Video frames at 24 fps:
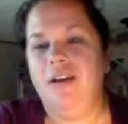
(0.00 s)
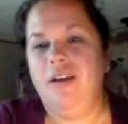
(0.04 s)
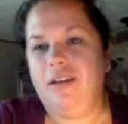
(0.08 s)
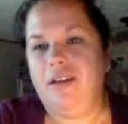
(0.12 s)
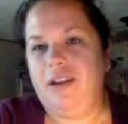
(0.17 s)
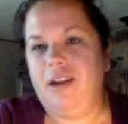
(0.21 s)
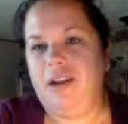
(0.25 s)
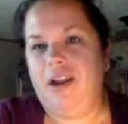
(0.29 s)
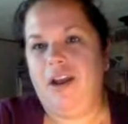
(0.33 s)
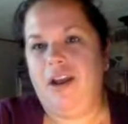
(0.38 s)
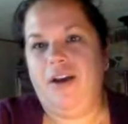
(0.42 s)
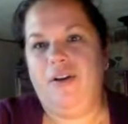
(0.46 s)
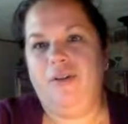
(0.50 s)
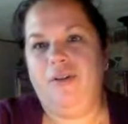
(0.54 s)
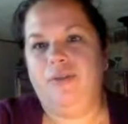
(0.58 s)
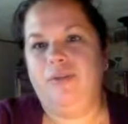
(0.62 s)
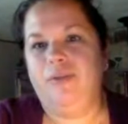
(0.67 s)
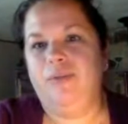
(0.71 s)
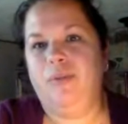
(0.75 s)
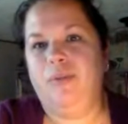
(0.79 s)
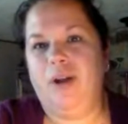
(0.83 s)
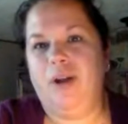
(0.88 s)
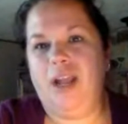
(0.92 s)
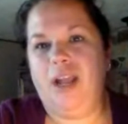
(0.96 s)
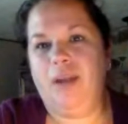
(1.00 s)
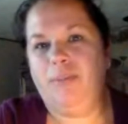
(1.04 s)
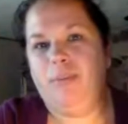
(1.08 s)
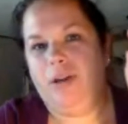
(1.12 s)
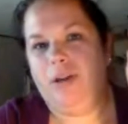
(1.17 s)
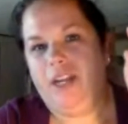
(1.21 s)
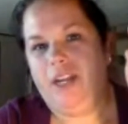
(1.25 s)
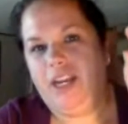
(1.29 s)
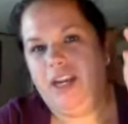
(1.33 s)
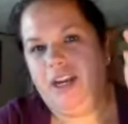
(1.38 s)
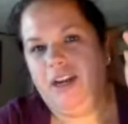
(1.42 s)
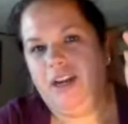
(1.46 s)
what I put
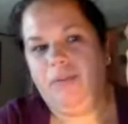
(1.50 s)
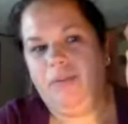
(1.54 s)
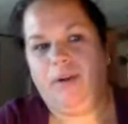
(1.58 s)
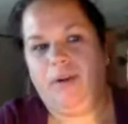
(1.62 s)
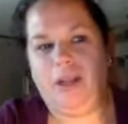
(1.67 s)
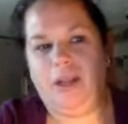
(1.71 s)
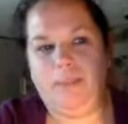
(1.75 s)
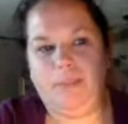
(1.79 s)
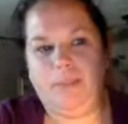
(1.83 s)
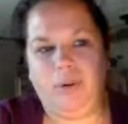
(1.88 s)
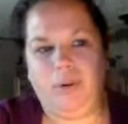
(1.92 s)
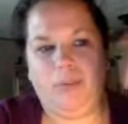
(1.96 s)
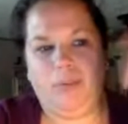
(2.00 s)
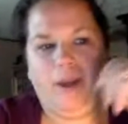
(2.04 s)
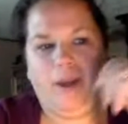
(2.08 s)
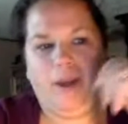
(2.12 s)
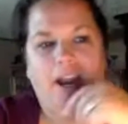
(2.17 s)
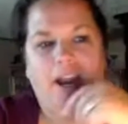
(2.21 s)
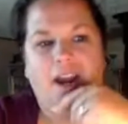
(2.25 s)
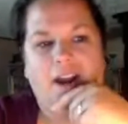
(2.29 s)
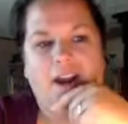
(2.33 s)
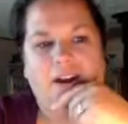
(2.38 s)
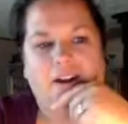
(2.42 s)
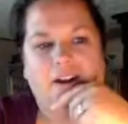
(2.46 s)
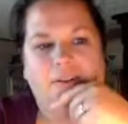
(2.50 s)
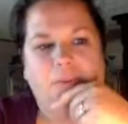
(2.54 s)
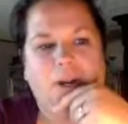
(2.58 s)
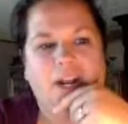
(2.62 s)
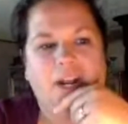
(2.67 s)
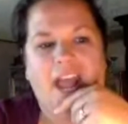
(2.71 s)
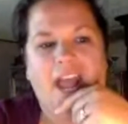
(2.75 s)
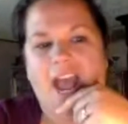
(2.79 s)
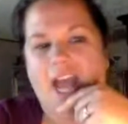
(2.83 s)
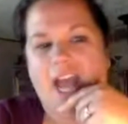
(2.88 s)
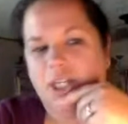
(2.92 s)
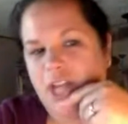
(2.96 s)
here, what I put where, and what
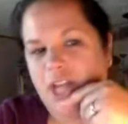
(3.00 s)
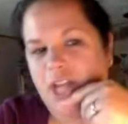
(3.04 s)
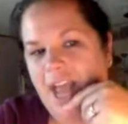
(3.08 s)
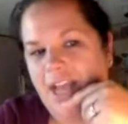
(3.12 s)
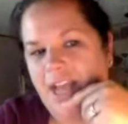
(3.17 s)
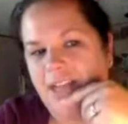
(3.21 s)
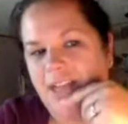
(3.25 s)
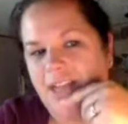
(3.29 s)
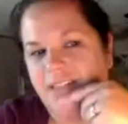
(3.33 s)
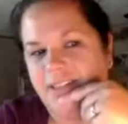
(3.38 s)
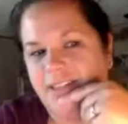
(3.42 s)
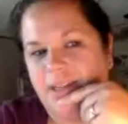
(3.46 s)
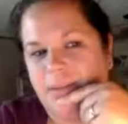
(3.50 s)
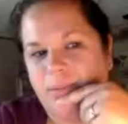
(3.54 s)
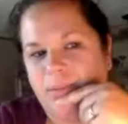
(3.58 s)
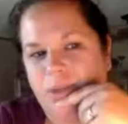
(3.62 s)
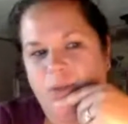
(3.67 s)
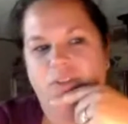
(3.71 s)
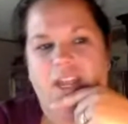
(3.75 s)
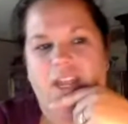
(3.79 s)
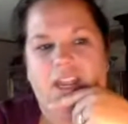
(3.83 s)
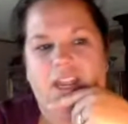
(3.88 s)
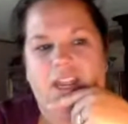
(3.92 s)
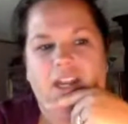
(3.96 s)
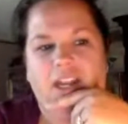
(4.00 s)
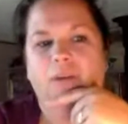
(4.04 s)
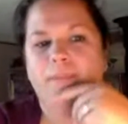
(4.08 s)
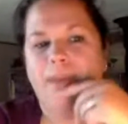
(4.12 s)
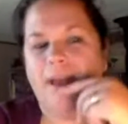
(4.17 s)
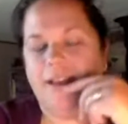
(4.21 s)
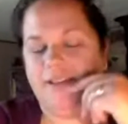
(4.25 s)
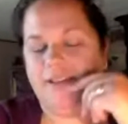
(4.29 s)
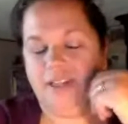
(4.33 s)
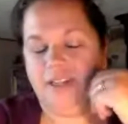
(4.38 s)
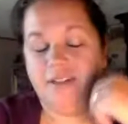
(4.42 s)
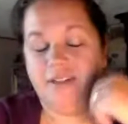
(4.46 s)
hashtags I'm using, or
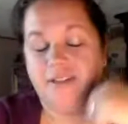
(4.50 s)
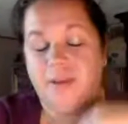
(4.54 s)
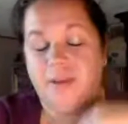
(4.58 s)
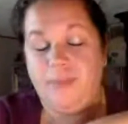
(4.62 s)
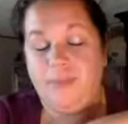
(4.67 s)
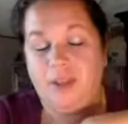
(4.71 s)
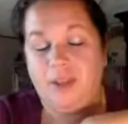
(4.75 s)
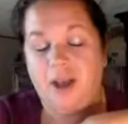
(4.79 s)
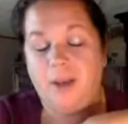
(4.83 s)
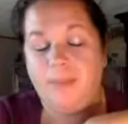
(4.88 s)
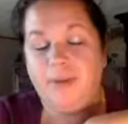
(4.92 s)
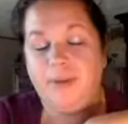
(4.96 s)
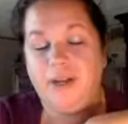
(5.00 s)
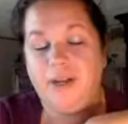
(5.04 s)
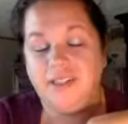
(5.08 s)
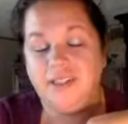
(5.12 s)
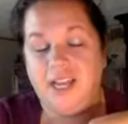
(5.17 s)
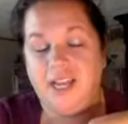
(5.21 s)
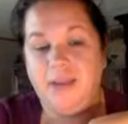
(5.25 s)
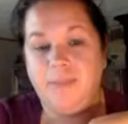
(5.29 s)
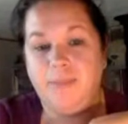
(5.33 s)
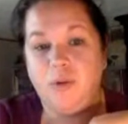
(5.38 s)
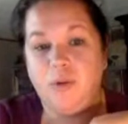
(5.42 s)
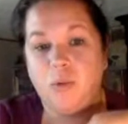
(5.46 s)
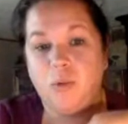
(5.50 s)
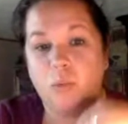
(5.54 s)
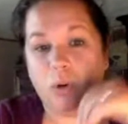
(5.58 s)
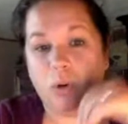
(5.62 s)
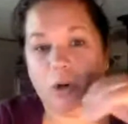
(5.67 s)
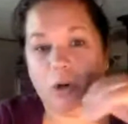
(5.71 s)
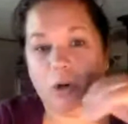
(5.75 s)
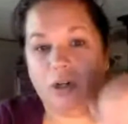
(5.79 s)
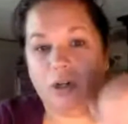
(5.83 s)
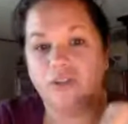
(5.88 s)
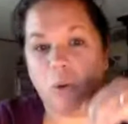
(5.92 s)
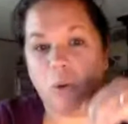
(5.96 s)
messing something up, because I am the
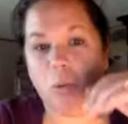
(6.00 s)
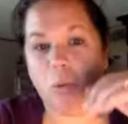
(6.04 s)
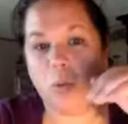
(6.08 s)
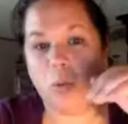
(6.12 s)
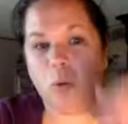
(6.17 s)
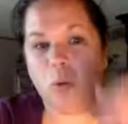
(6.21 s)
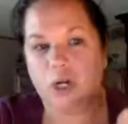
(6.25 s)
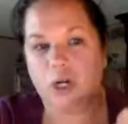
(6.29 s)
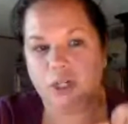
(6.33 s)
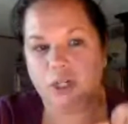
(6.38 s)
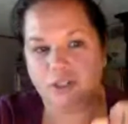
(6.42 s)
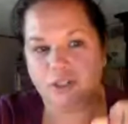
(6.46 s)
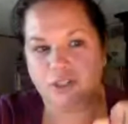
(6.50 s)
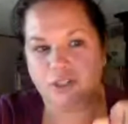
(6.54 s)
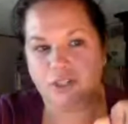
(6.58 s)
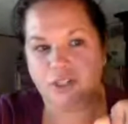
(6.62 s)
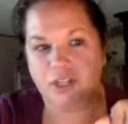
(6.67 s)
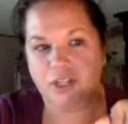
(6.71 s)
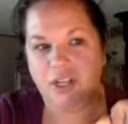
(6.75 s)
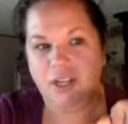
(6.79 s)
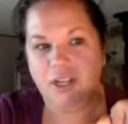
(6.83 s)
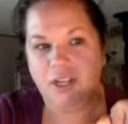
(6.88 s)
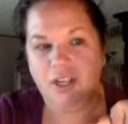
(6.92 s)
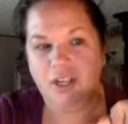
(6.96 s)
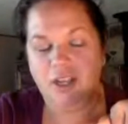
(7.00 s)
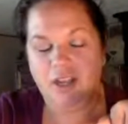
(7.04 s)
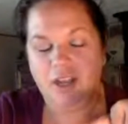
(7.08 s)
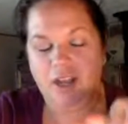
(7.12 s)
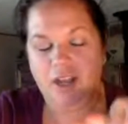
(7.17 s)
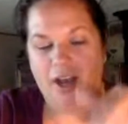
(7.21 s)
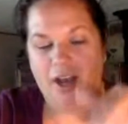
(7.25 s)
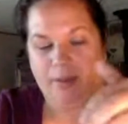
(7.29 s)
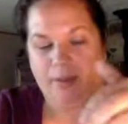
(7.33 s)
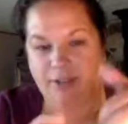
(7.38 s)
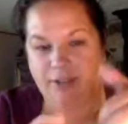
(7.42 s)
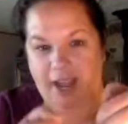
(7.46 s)
world's worst
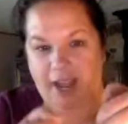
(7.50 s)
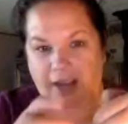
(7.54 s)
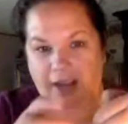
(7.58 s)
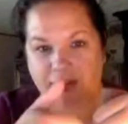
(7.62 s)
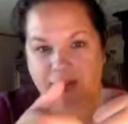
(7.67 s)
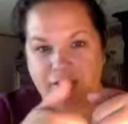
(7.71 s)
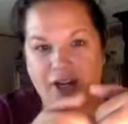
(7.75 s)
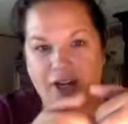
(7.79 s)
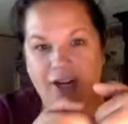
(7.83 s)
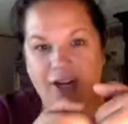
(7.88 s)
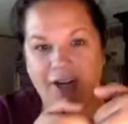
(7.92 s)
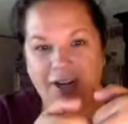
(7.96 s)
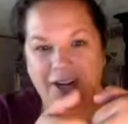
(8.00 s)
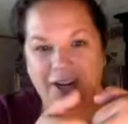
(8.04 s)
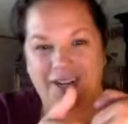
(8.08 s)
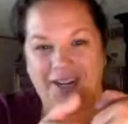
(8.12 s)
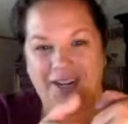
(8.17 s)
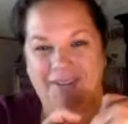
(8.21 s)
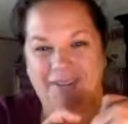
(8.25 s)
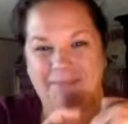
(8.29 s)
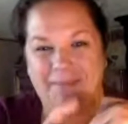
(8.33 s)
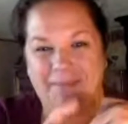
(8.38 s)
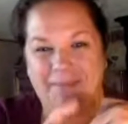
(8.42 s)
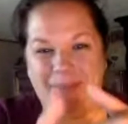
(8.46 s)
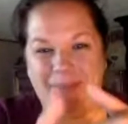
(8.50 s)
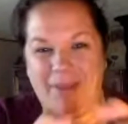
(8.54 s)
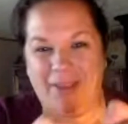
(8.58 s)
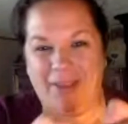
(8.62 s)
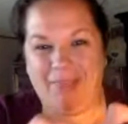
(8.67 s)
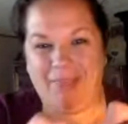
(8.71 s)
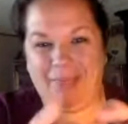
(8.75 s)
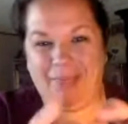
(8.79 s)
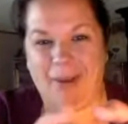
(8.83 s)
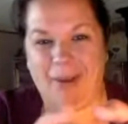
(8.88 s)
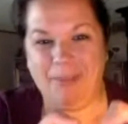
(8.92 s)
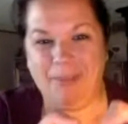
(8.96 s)
texter. My big
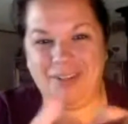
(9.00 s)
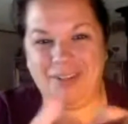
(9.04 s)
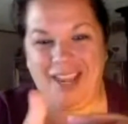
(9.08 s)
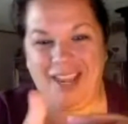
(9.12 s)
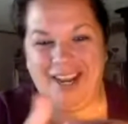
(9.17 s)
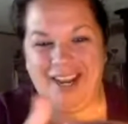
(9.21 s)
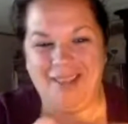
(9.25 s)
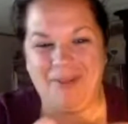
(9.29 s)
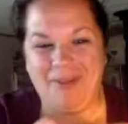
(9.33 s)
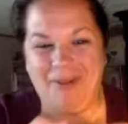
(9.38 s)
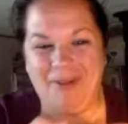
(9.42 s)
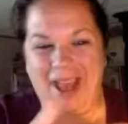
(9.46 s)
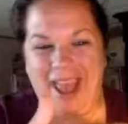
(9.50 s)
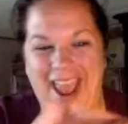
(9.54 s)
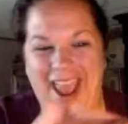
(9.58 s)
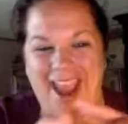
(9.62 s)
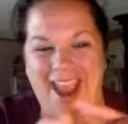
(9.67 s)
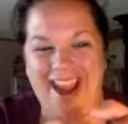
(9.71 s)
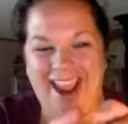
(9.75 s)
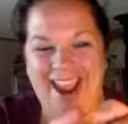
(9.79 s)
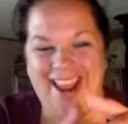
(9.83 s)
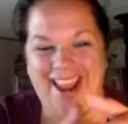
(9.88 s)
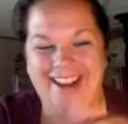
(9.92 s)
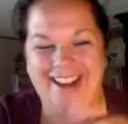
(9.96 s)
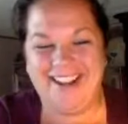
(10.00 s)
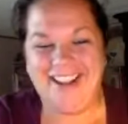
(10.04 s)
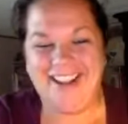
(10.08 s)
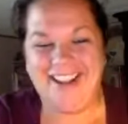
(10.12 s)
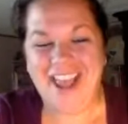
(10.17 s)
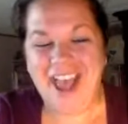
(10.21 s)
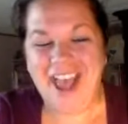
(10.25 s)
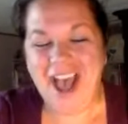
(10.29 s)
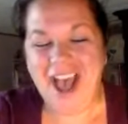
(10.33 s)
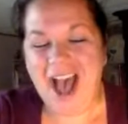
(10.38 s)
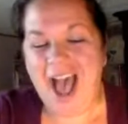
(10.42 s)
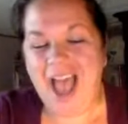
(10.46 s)
thumbs get in the way, and
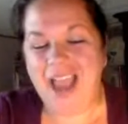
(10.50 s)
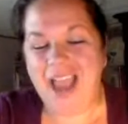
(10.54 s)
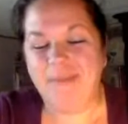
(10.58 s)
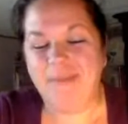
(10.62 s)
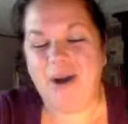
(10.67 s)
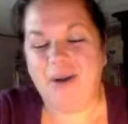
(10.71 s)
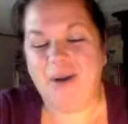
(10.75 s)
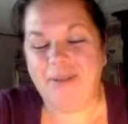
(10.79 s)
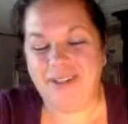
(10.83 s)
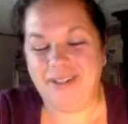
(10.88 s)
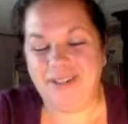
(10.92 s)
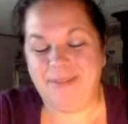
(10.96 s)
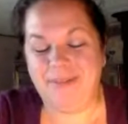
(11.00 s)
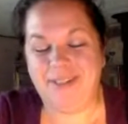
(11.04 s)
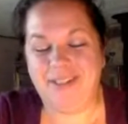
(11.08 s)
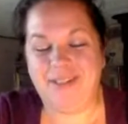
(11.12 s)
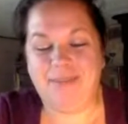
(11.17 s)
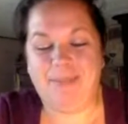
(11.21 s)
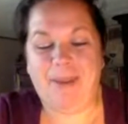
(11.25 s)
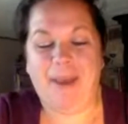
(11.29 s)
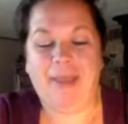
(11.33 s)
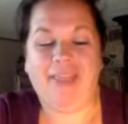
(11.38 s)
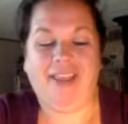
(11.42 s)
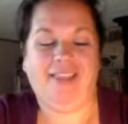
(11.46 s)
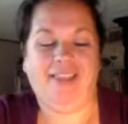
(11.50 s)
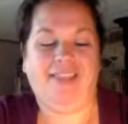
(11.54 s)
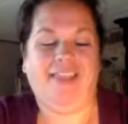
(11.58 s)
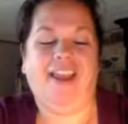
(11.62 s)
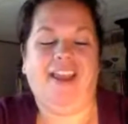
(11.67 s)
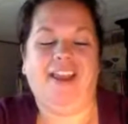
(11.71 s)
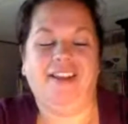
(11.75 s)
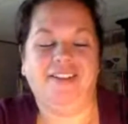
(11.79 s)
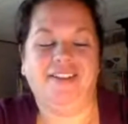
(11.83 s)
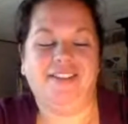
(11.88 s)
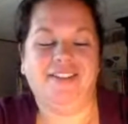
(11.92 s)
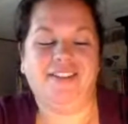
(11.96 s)
I am always misspelling
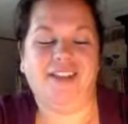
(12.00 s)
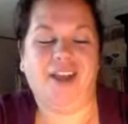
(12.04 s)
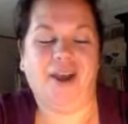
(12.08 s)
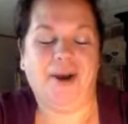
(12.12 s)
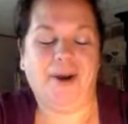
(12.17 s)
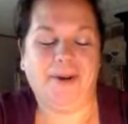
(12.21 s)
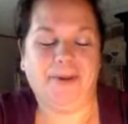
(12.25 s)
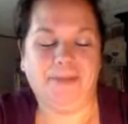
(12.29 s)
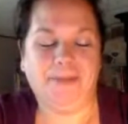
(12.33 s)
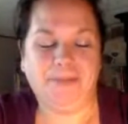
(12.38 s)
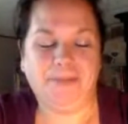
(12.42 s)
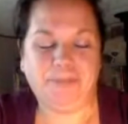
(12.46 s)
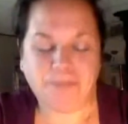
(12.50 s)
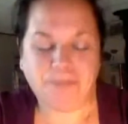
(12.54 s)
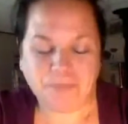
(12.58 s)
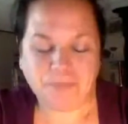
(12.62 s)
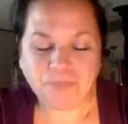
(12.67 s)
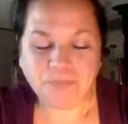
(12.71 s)
things. So